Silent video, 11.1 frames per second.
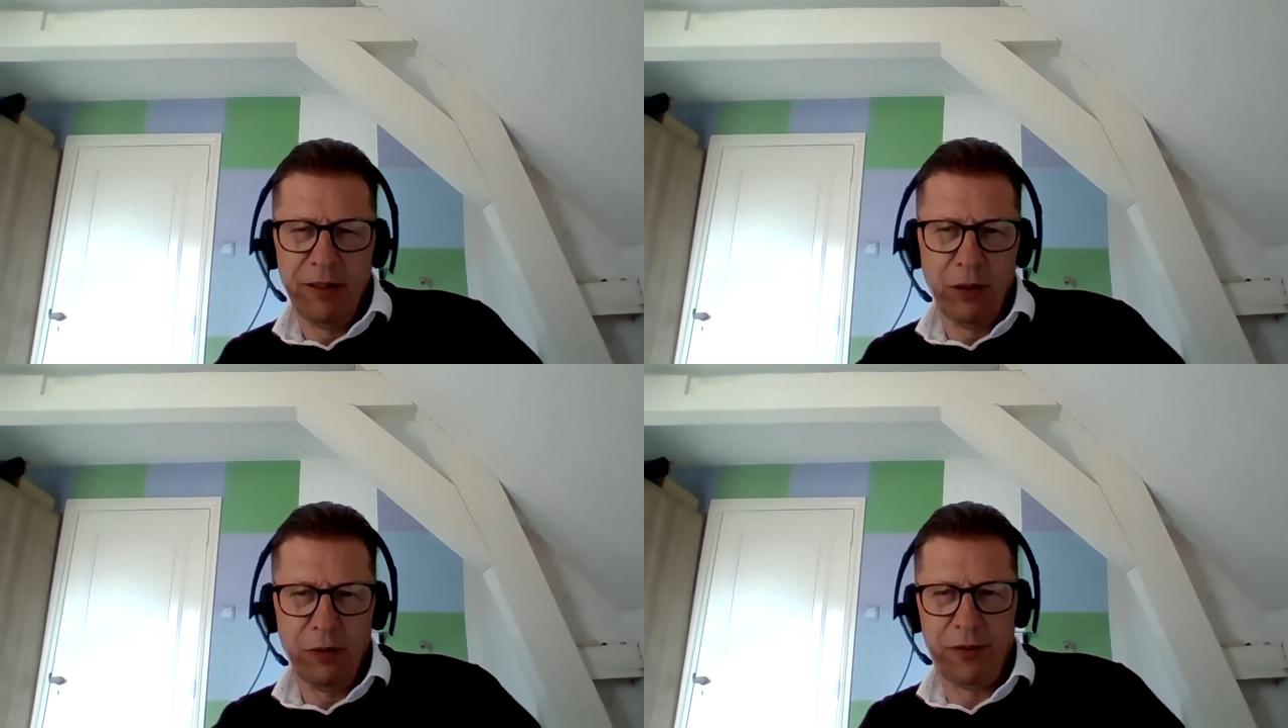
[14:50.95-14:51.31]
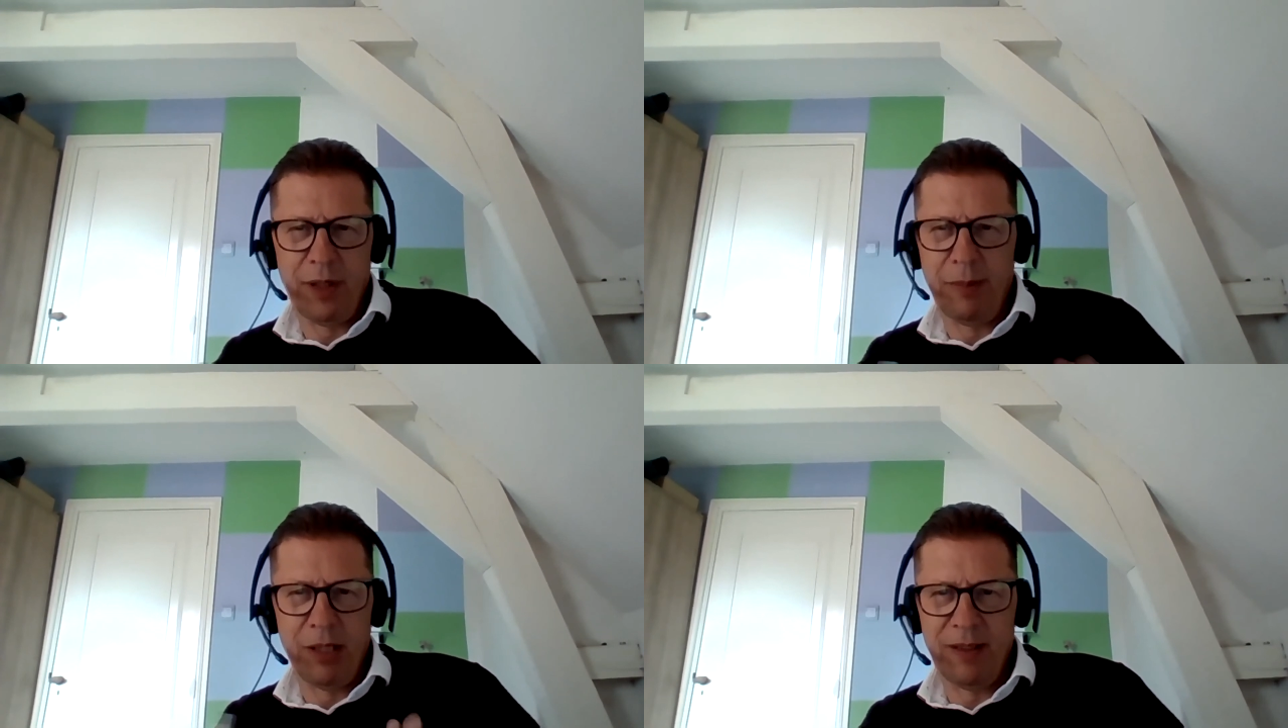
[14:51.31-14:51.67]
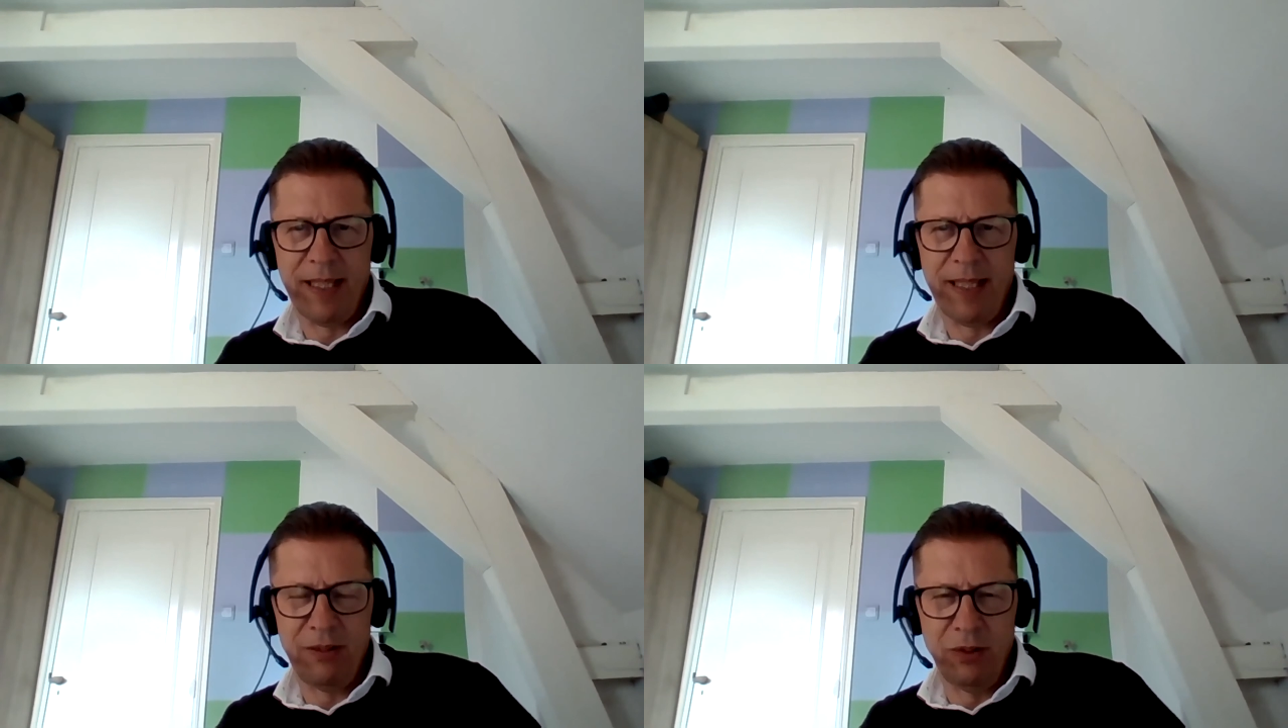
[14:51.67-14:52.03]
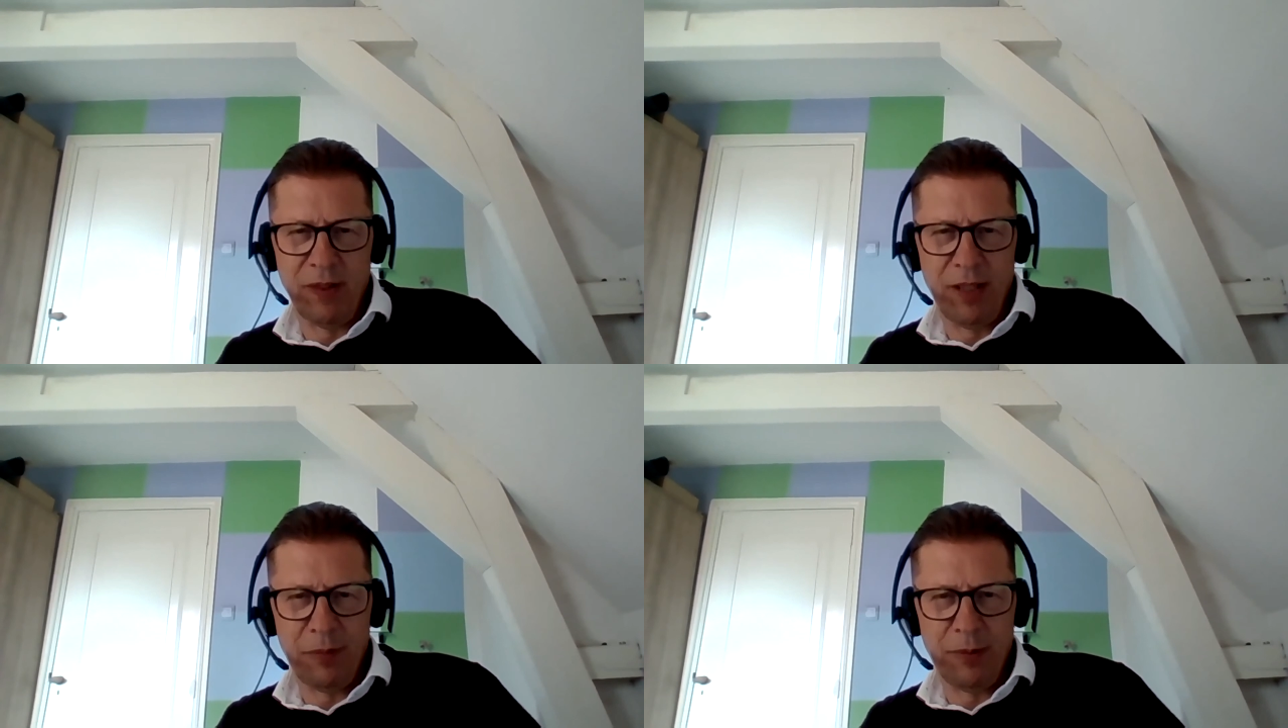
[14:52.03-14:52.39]
of about 10 to
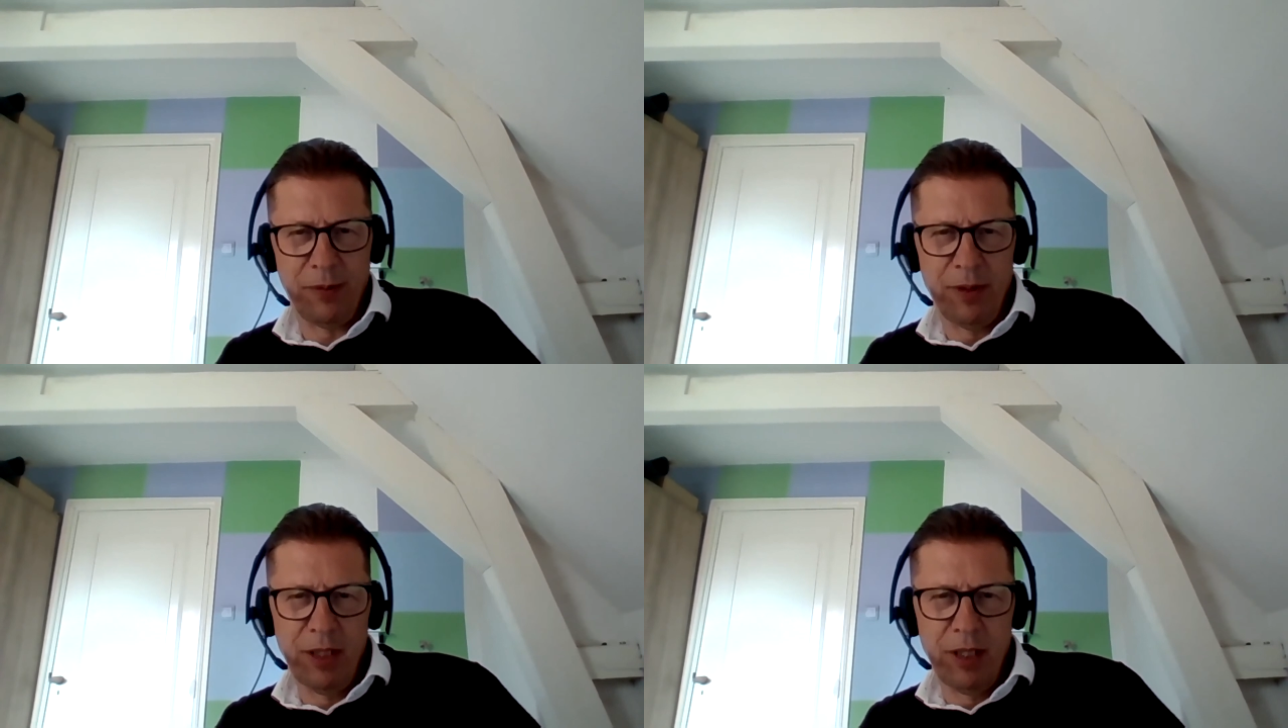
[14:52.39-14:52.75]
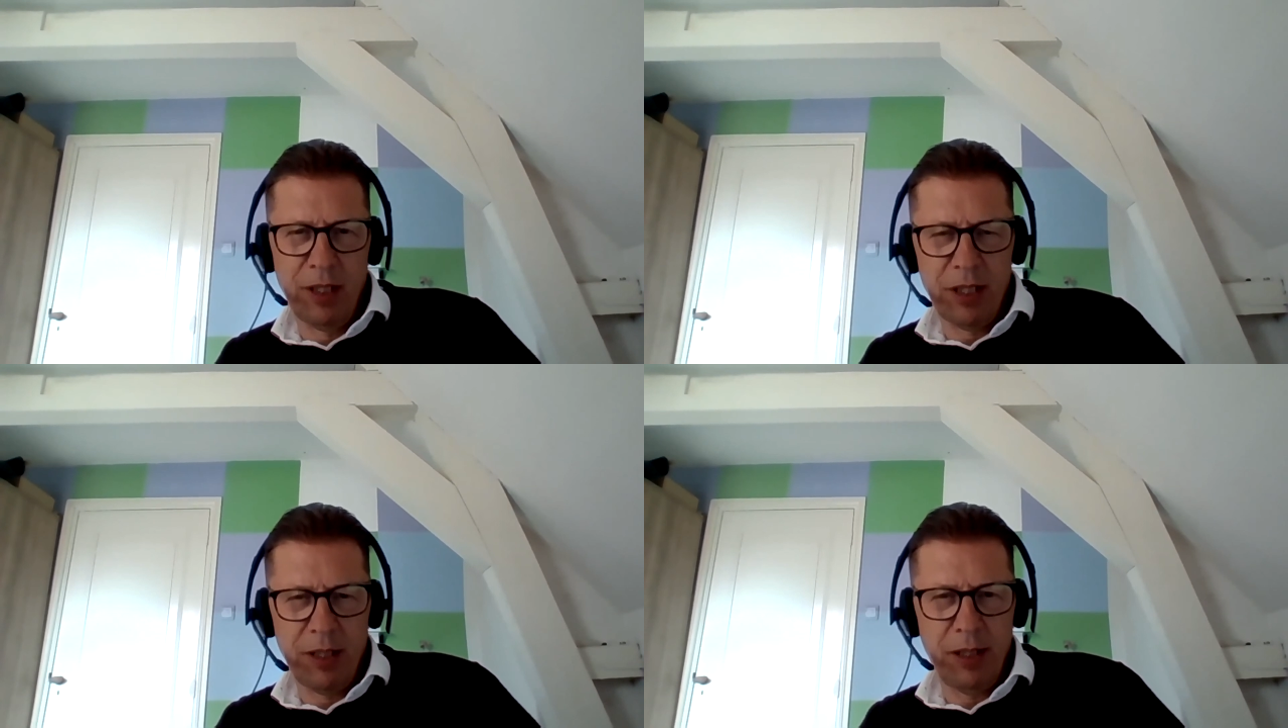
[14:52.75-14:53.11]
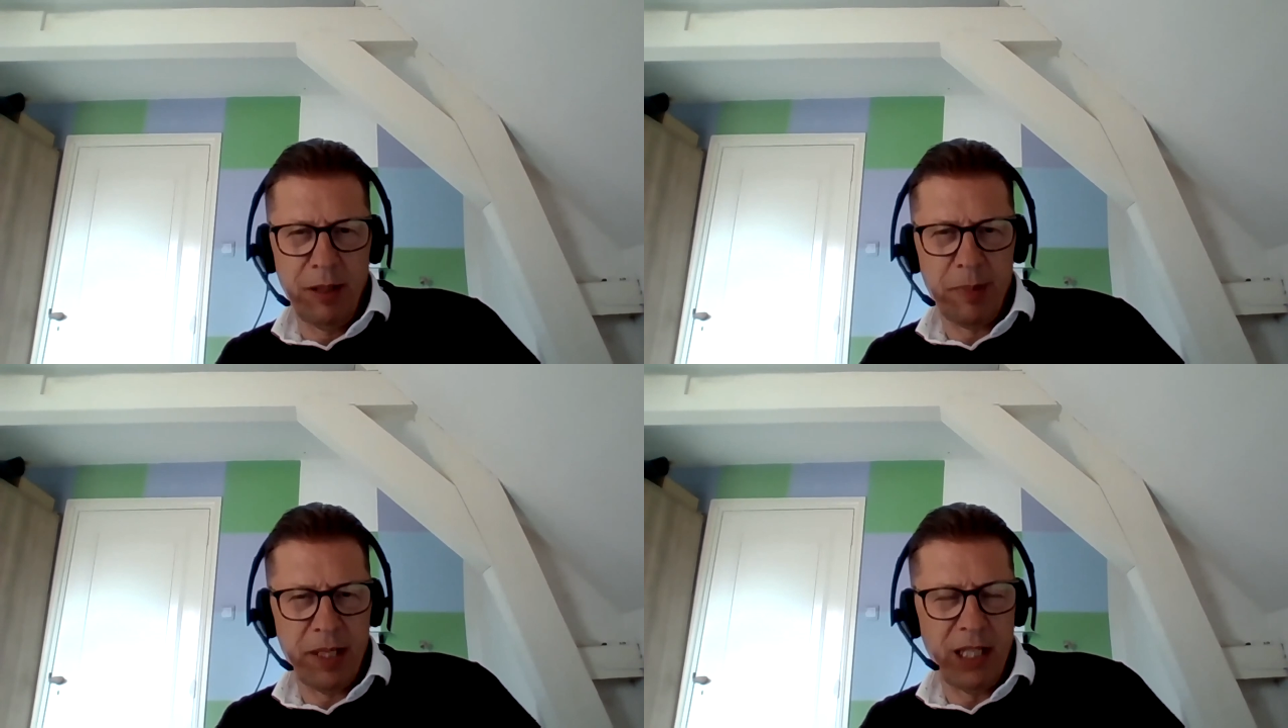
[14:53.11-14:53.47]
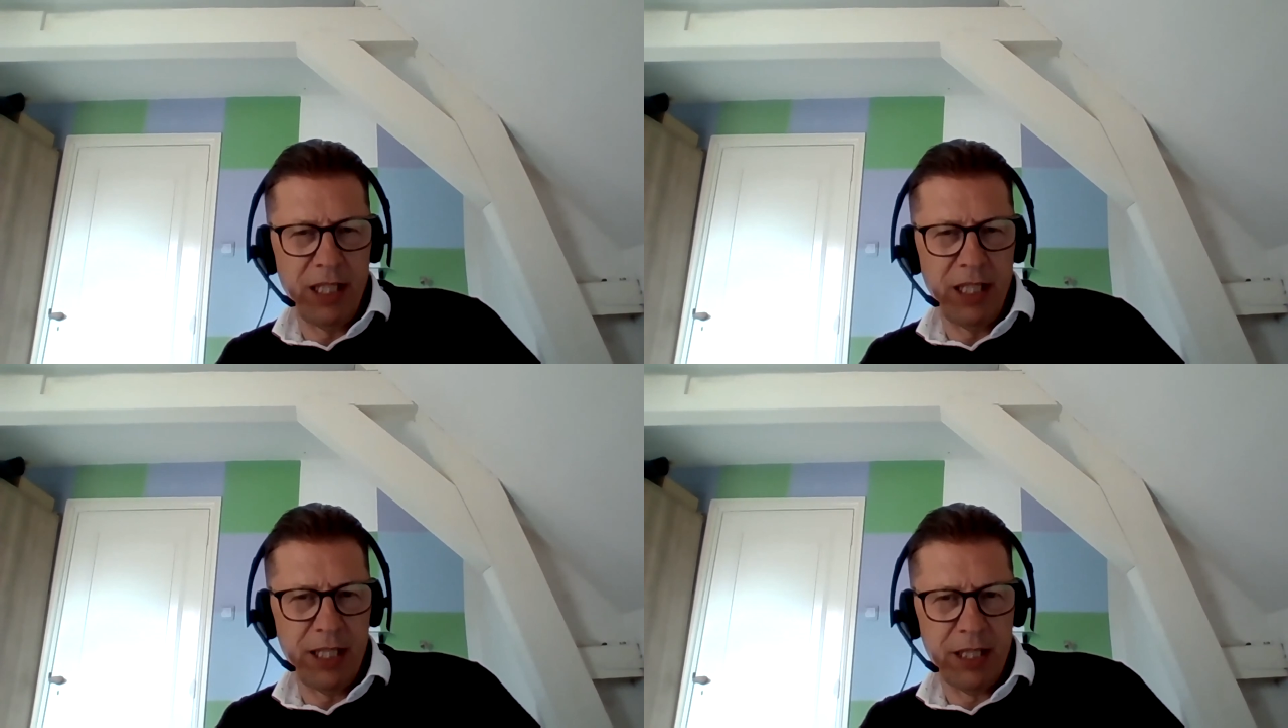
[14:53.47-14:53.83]
12
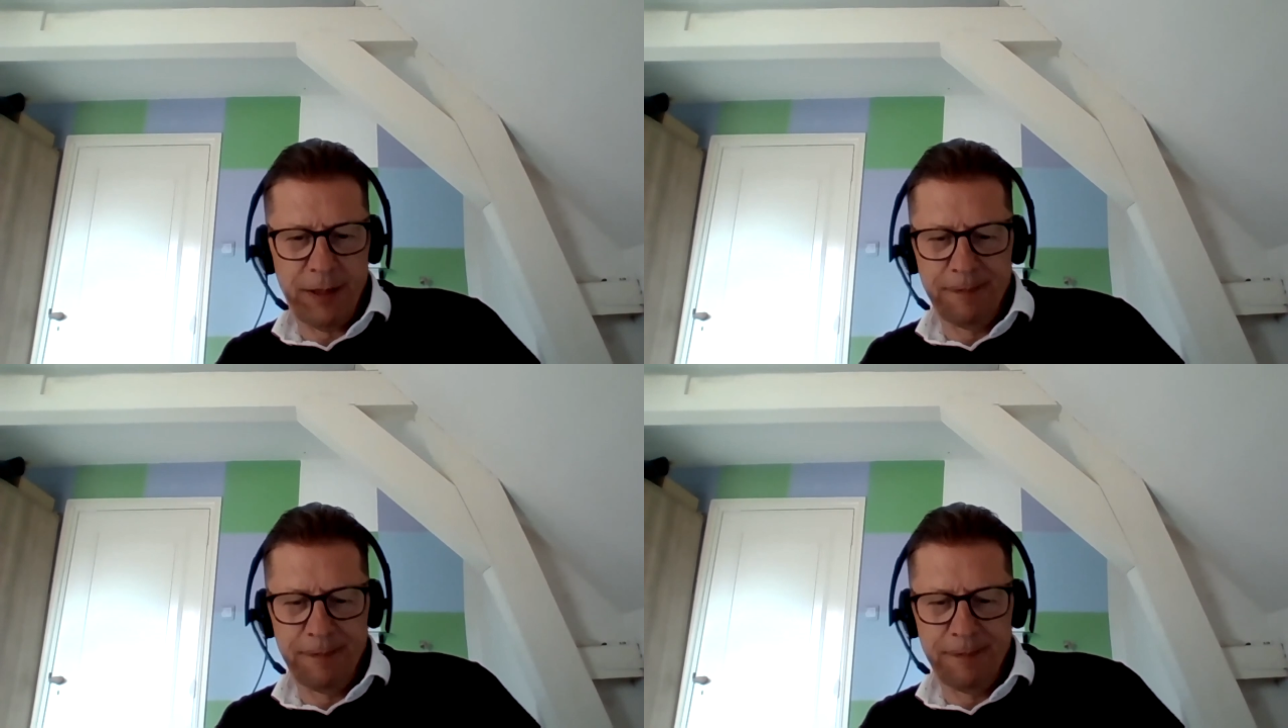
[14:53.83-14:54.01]
panelists,